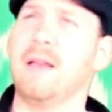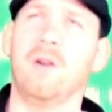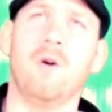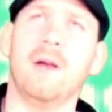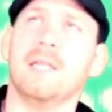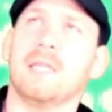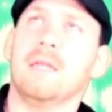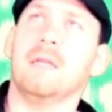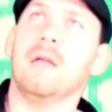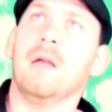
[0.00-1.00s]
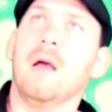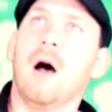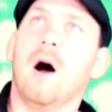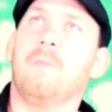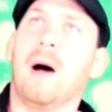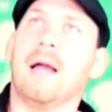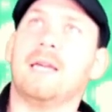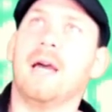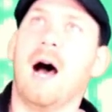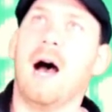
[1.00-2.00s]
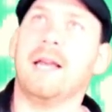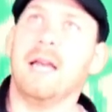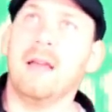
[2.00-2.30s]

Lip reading: that noise? Oh my god!